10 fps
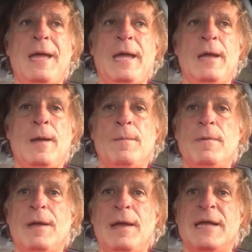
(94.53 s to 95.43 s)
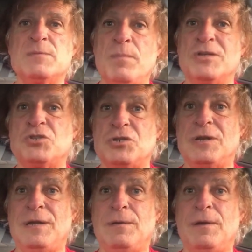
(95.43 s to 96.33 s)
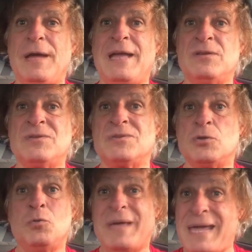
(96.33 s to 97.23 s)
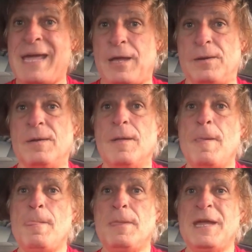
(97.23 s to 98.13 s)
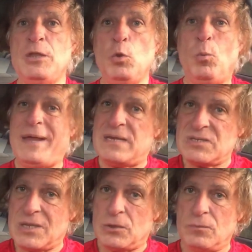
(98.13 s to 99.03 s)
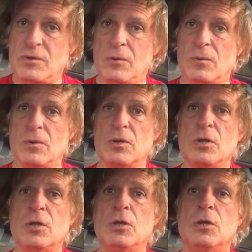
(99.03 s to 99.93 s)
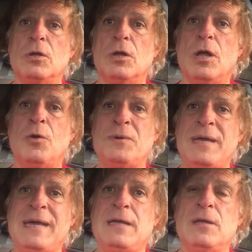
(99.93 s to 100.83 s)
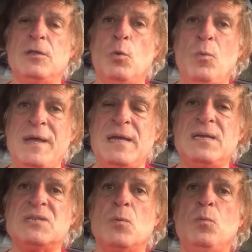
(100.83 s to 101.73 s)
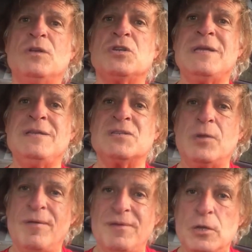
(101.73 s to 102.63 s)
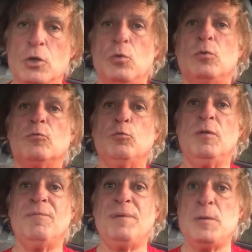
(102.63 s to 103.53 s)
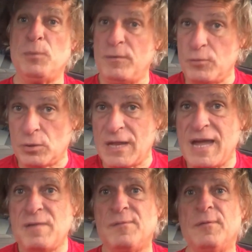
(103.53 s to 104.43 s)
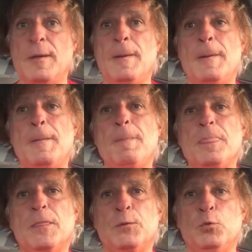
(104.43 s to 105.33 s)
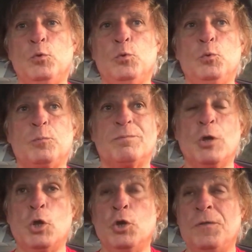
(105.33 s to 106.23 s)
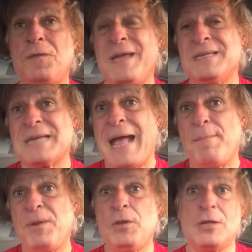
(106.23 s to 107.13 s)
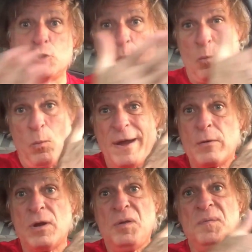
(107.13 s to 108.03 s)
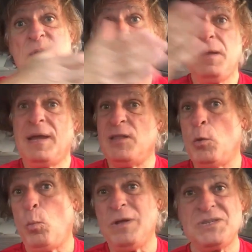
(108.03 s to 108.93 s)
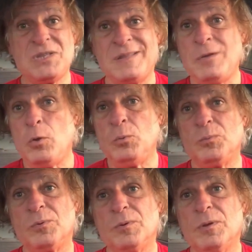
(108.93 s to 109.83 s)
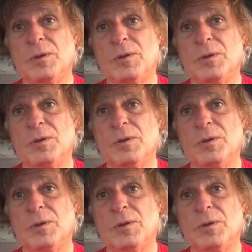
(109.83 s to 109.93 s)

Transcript: uh, as much as you can in the ways that you do. Okay? The ways in which He's loving you through the people of your life, through the good things happen that you're aware of, and the ones that don't,